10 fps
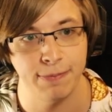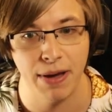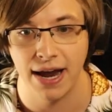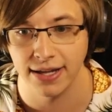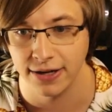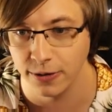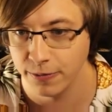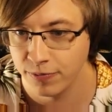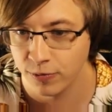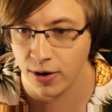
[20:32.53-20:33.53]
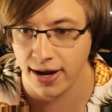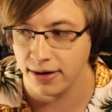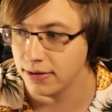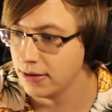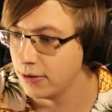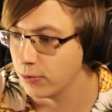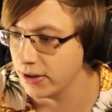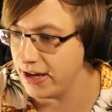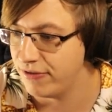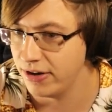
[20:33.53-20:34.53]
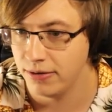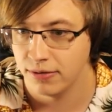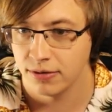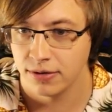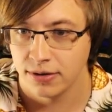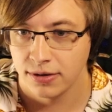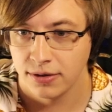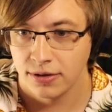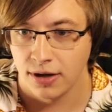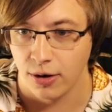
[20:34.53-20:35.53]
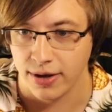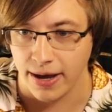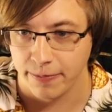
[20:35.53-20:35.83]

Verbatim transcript: out of here, right? We're leaving. Okay.